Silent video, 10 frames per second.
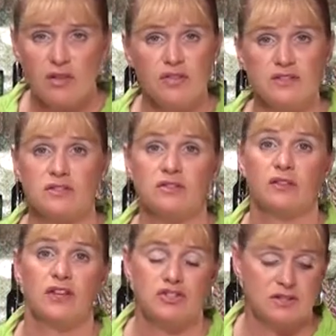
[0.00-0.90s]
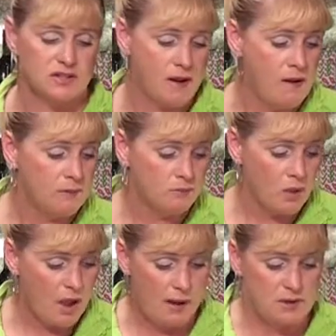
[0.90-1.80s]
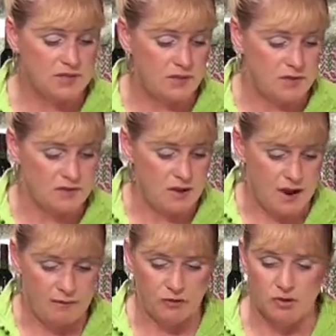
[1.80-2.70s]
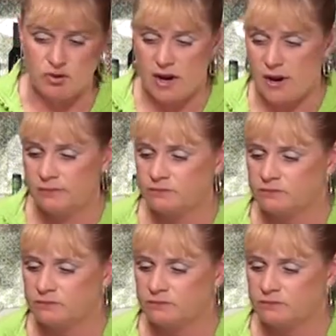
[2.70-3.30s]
This is delicious. I'm gonna set this down, have a little drink.